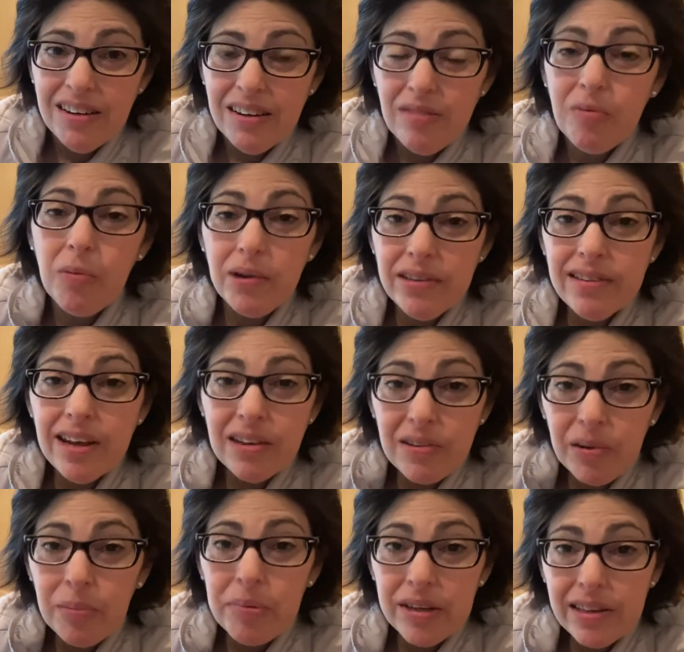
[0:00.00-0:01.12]
One day
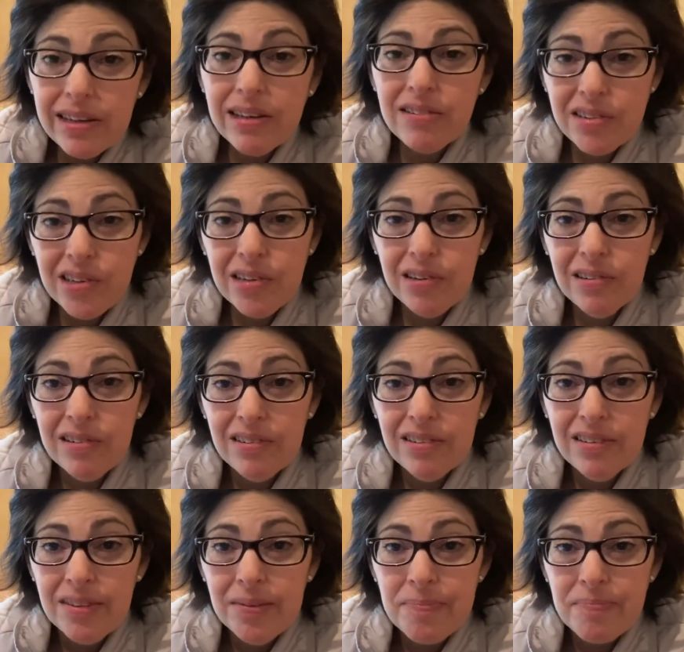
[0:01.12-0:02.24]
you'll be there too.
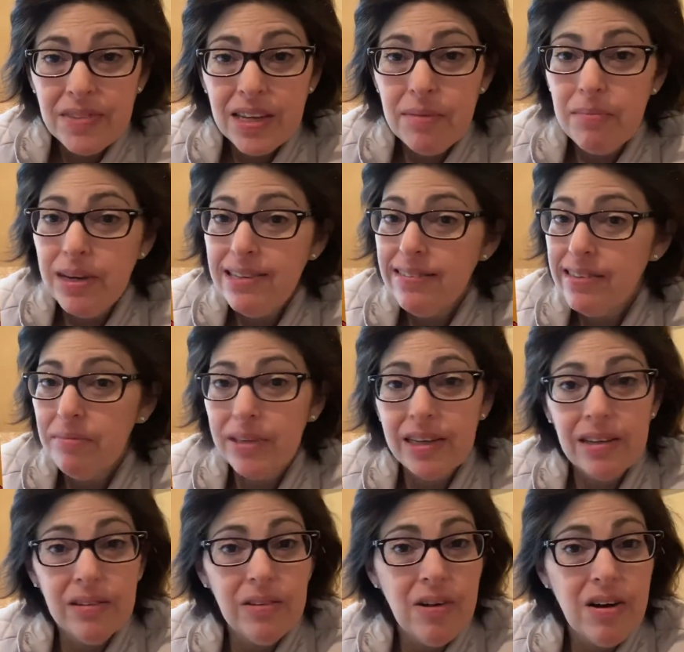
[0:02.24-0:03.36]
It might seem like
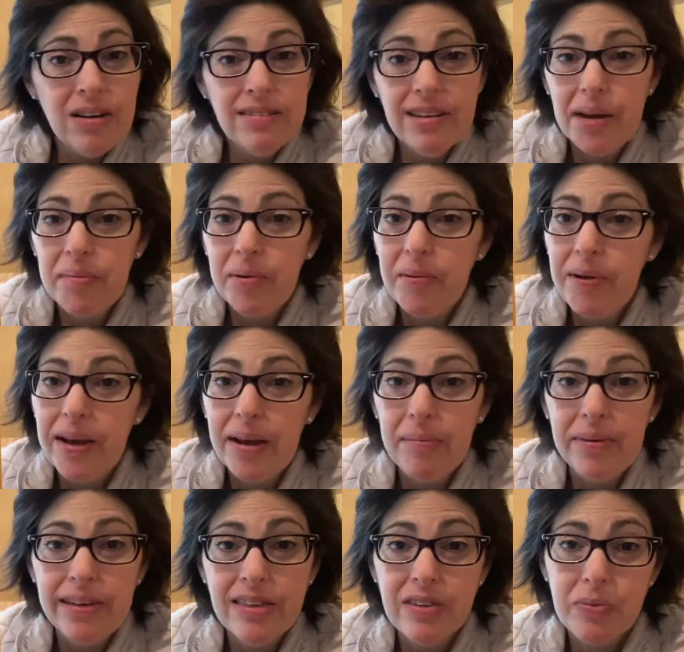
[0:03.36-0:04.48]
a long time away,
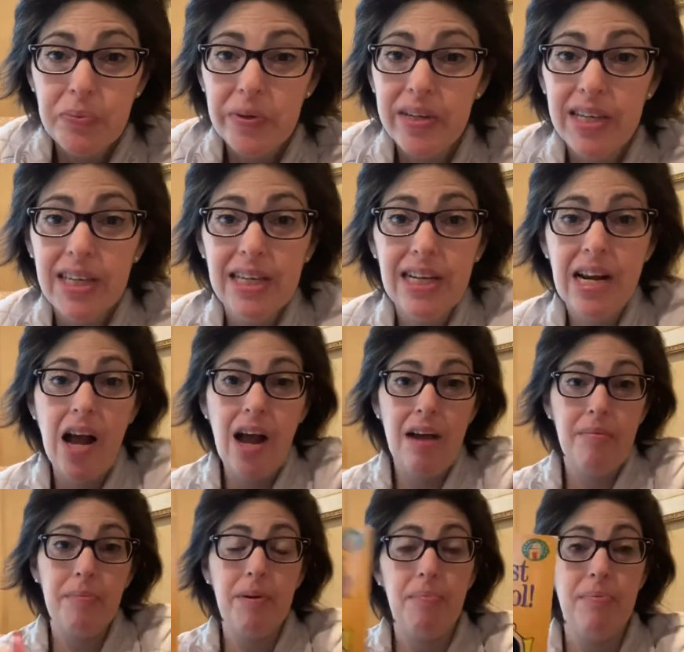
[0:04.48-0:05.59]
but it's really
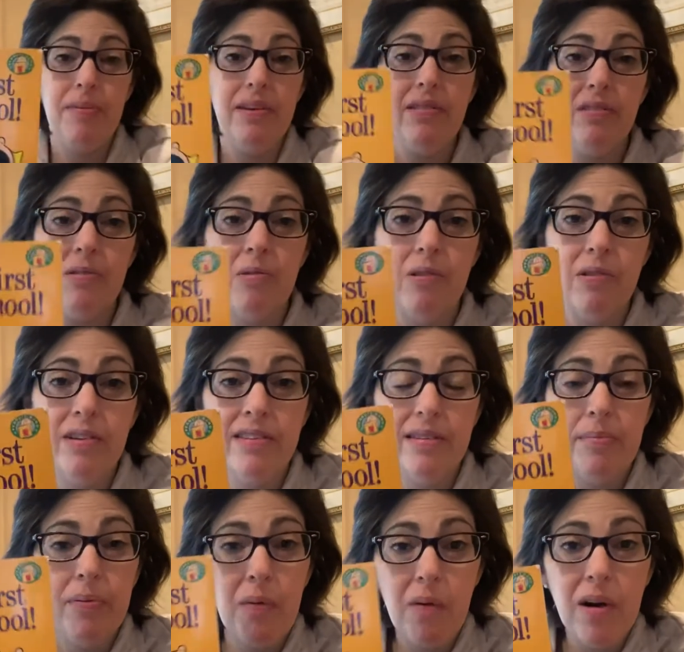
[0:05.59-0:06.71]
not. But preschool is
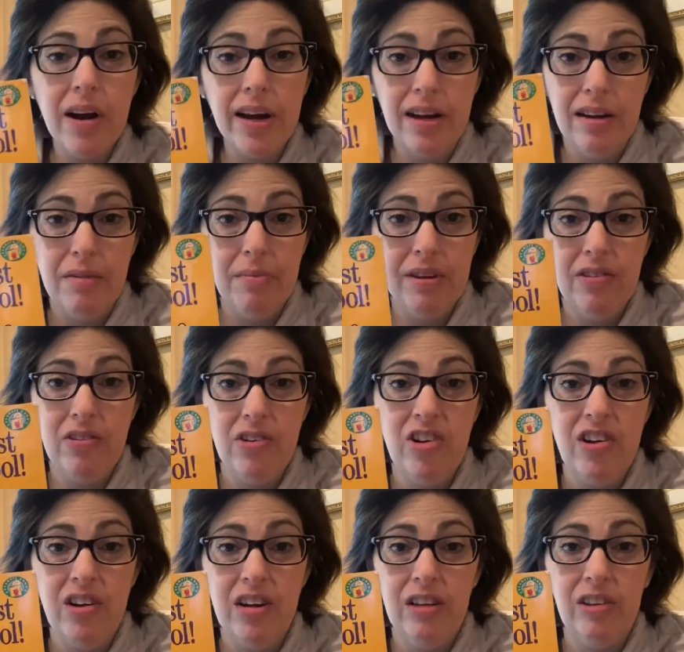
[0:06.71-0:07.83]
important because
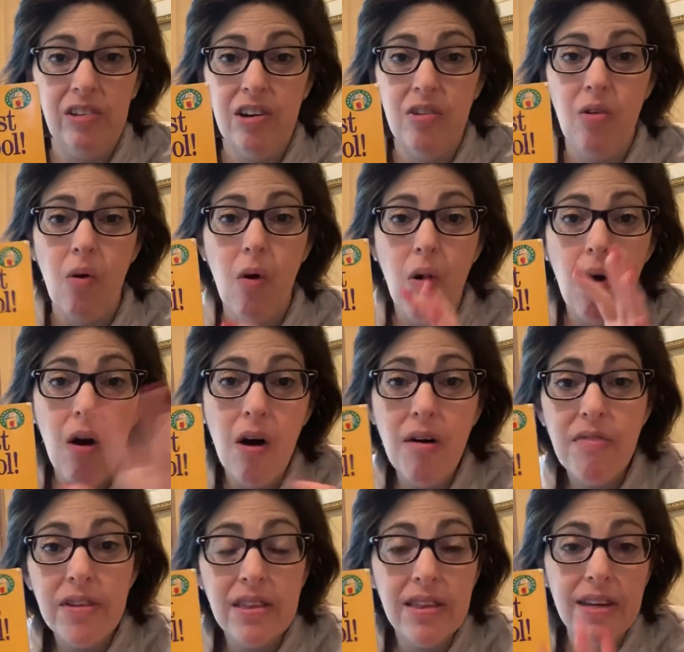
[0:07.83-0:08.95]
you're going to learn all
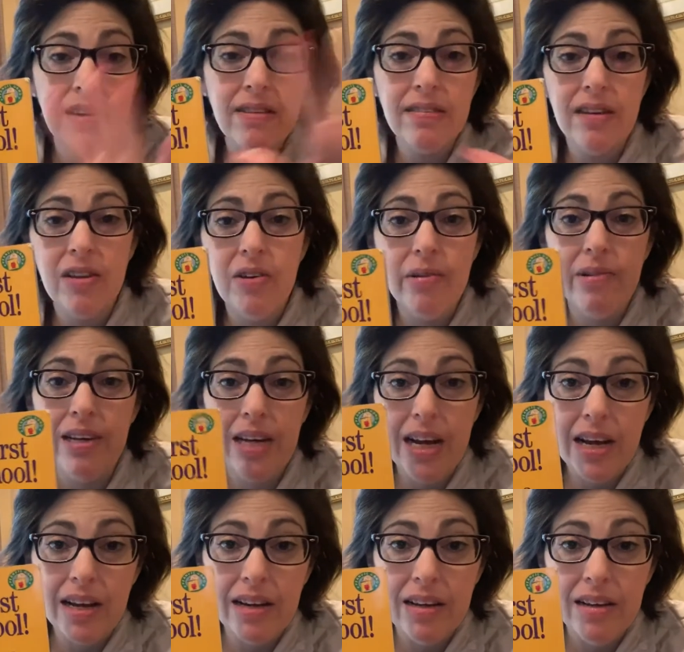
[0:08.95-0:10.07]
the things that you
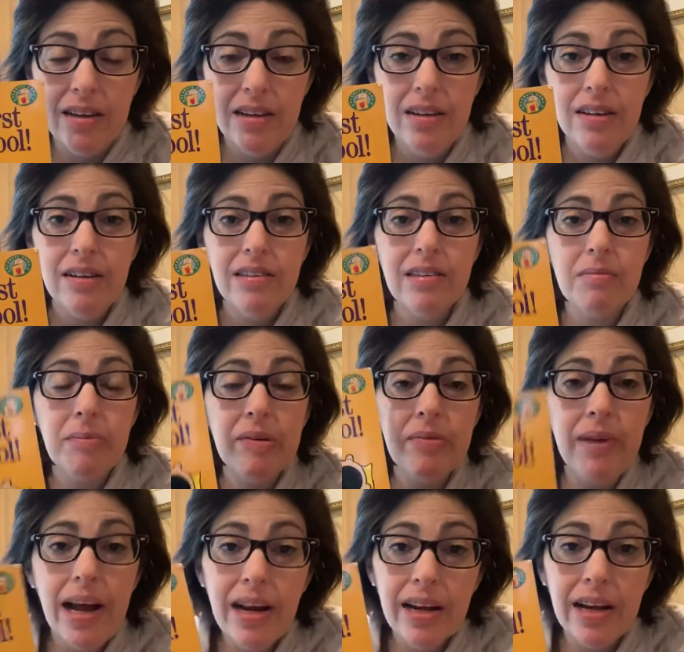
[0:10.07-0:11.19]
need to be
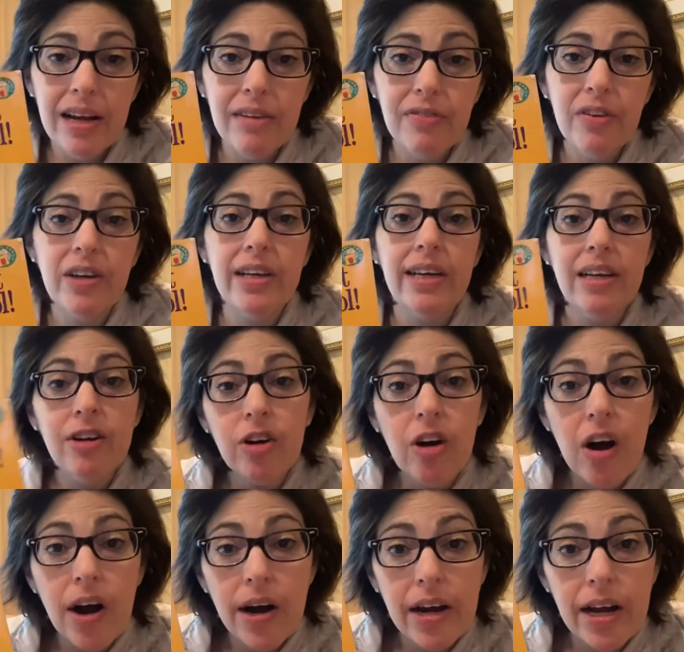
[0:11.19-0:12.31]
ready for
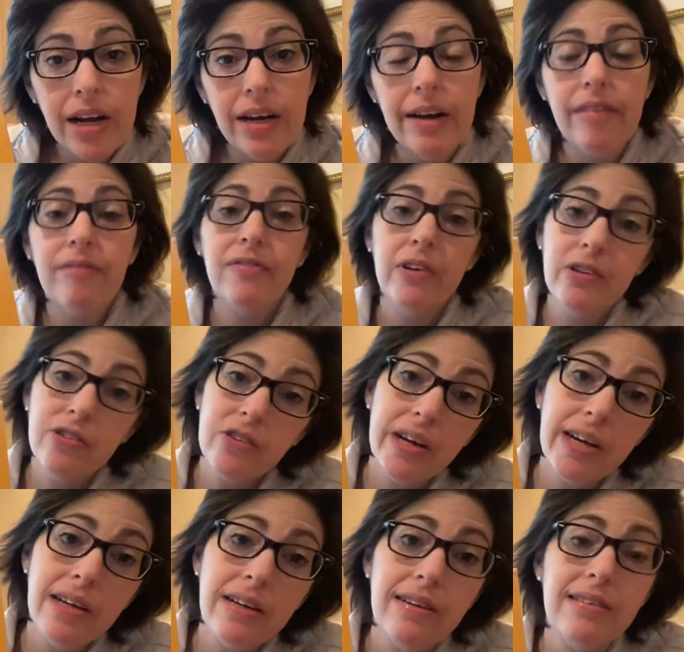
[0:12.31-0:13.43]
kindergarten and first
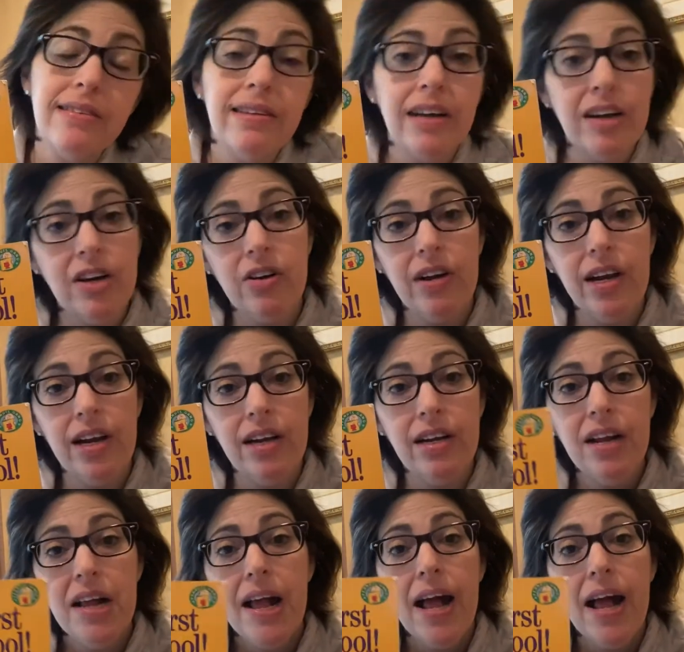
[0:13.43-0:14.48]
grade and second grade.